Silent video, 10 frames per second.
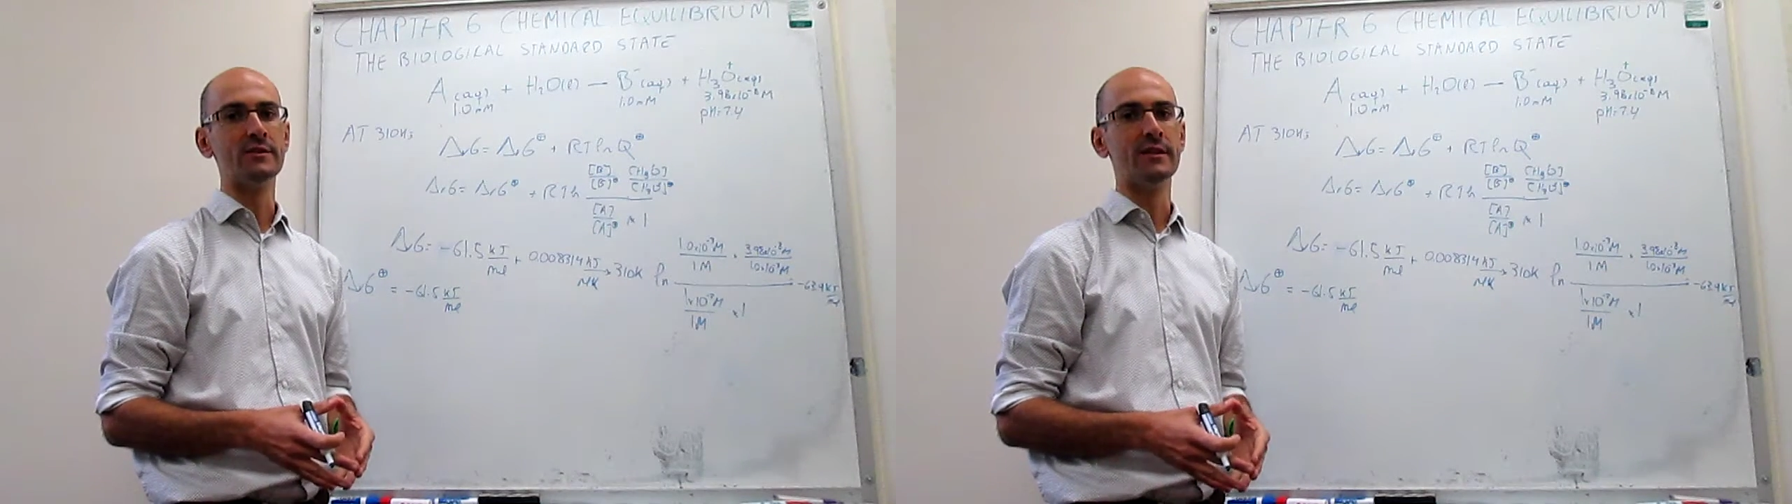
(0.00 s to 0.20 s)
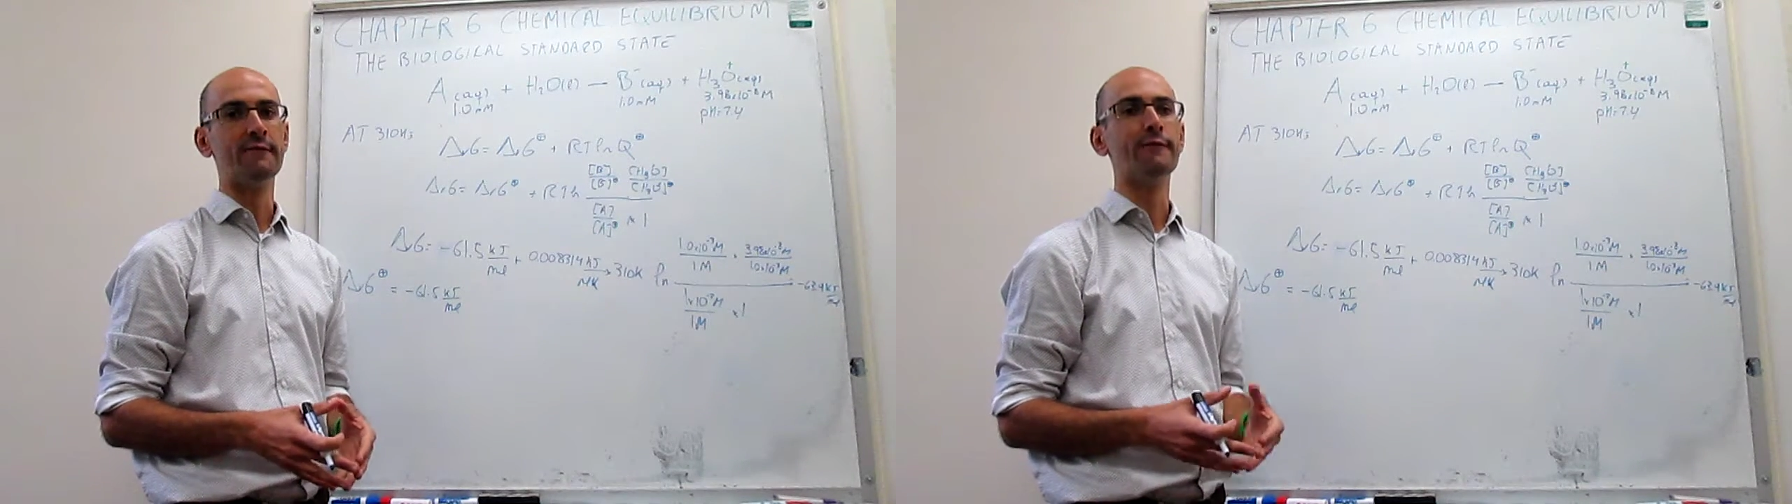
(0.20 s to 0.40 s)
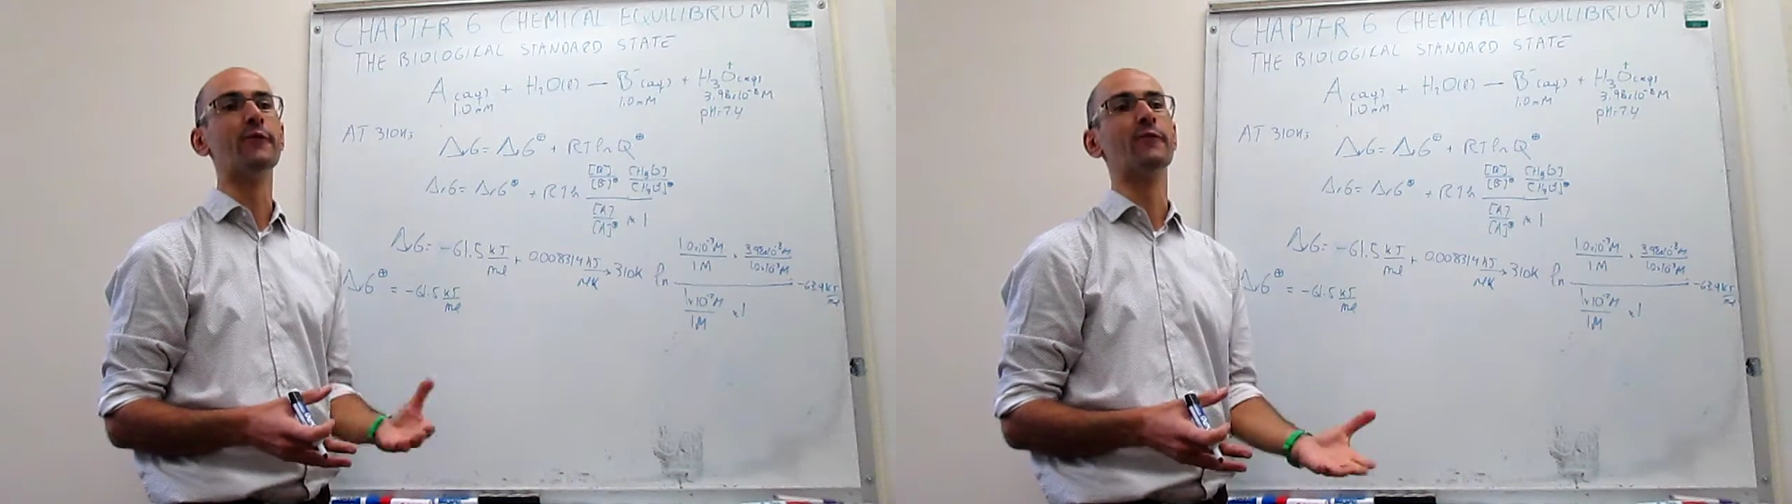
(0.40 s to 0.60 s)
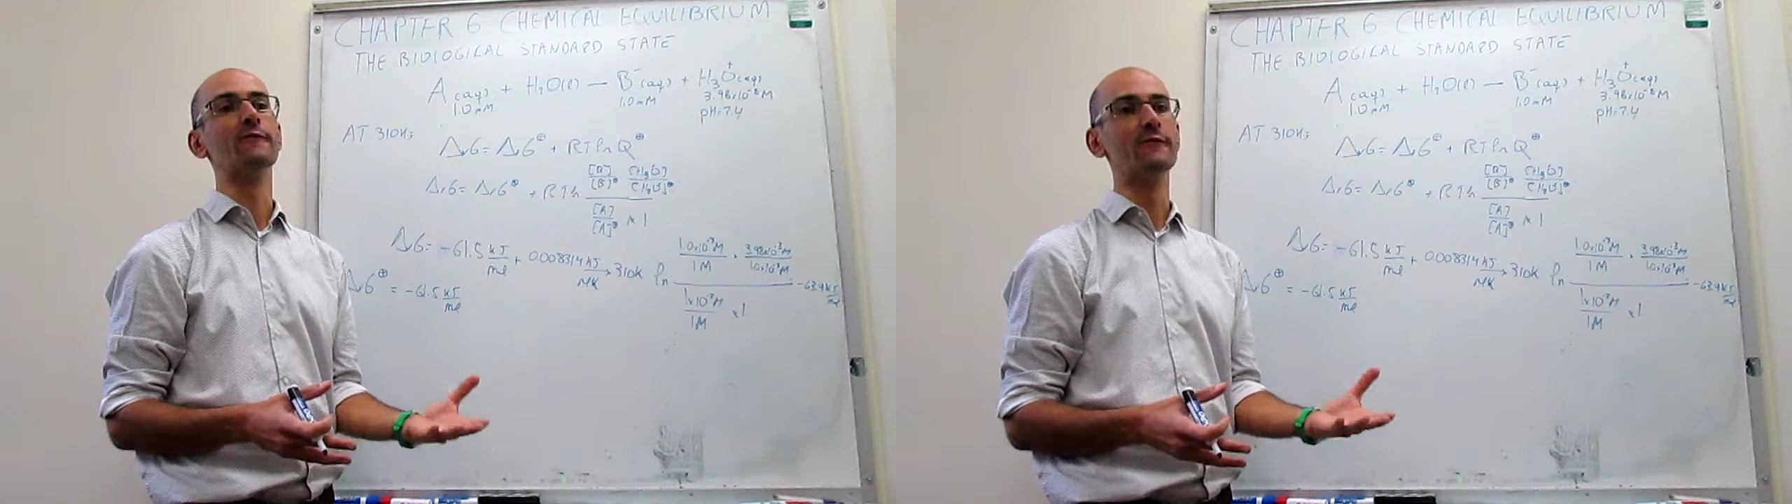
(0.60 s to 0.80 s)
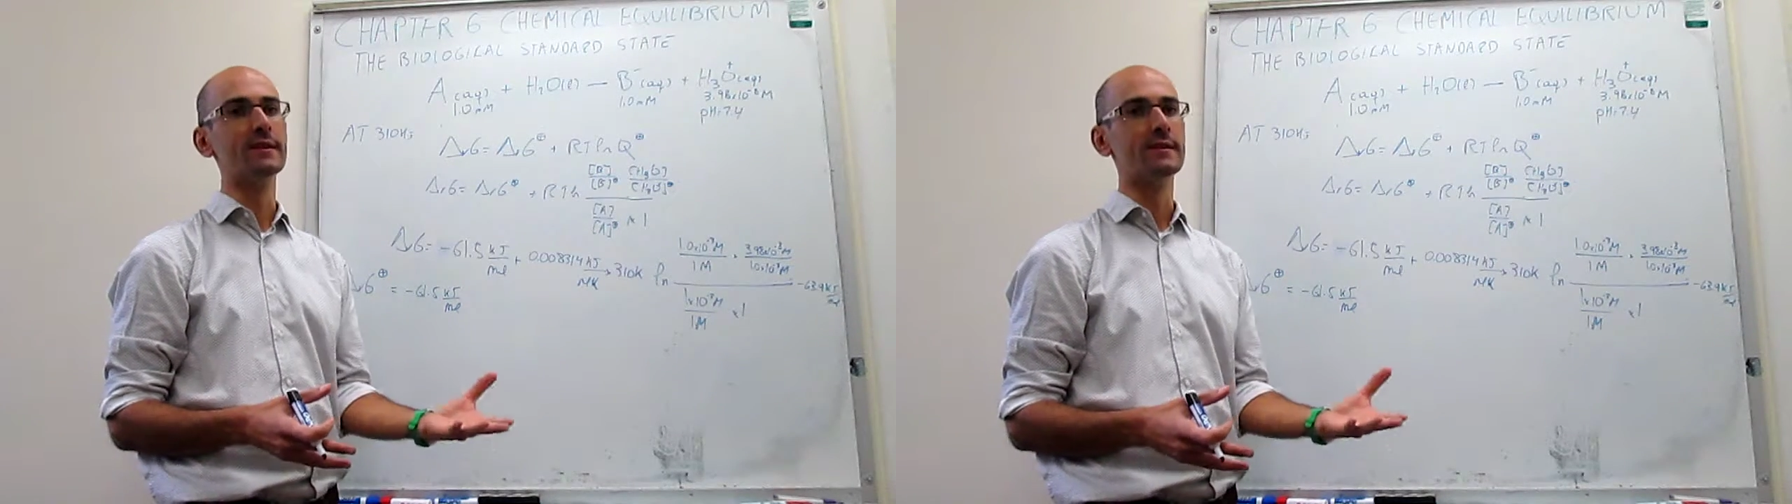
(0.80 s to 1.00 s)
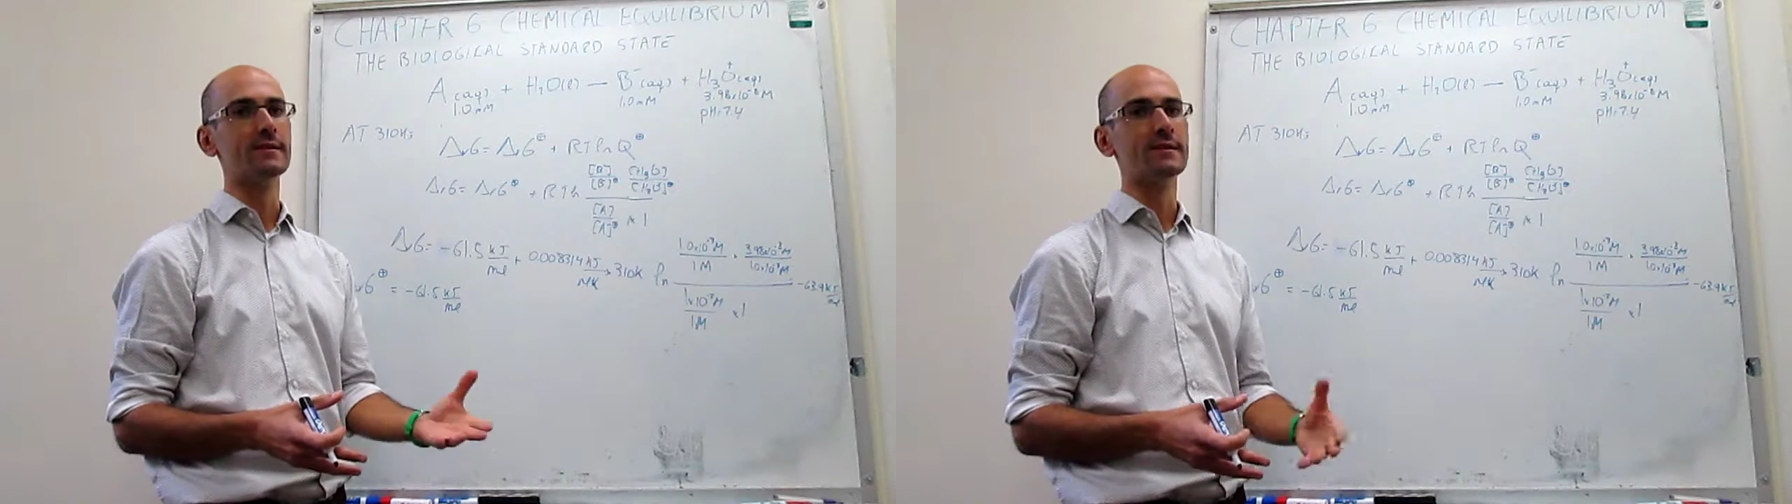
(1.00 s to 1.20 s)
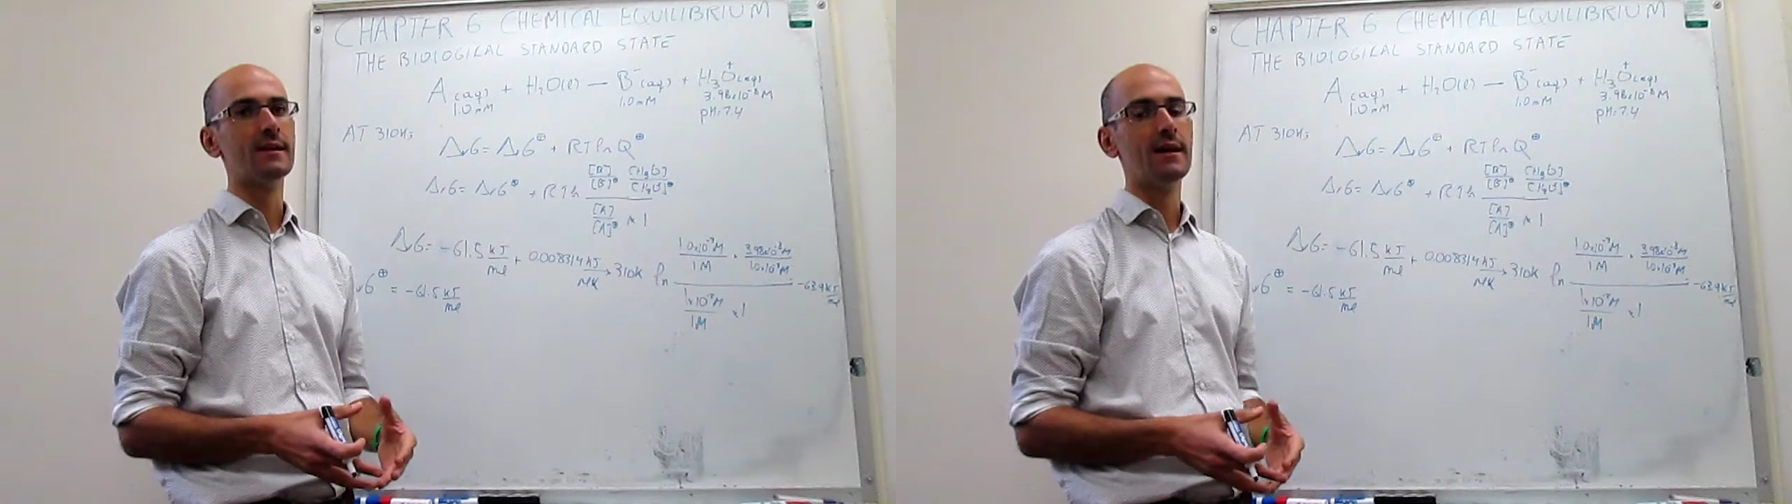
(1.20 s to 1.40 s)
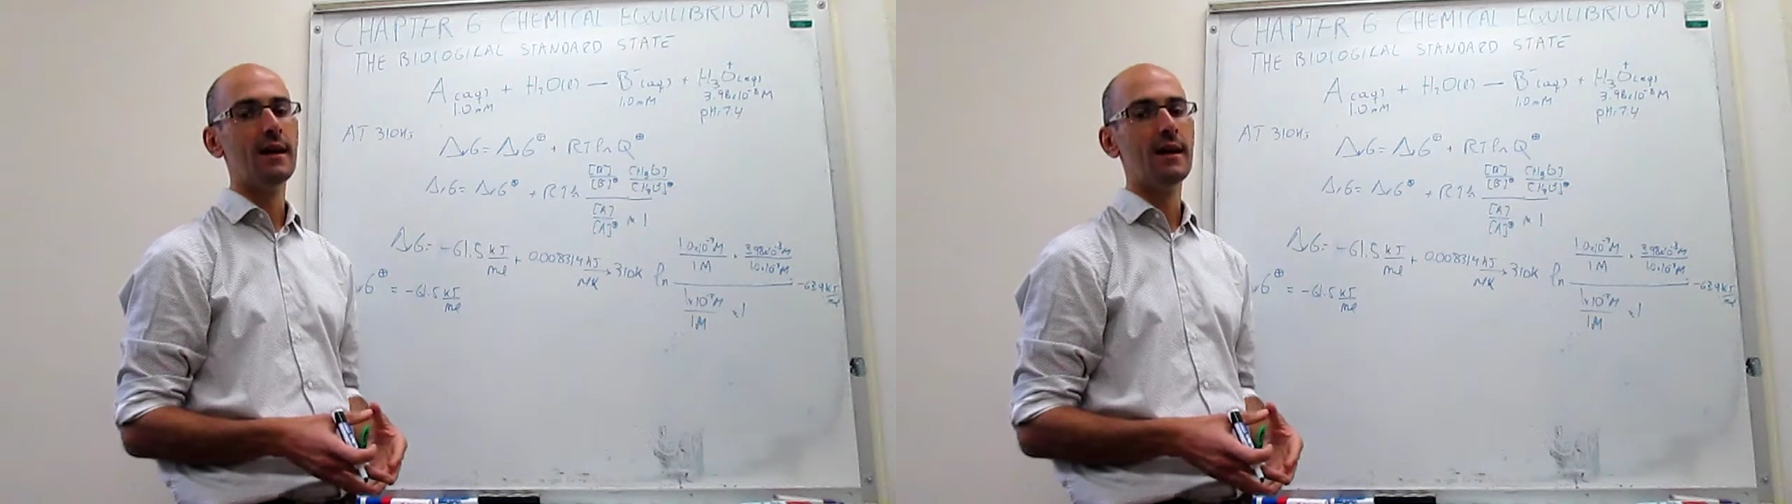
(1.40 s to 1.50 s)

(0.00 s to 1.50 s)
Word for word: state for convenience.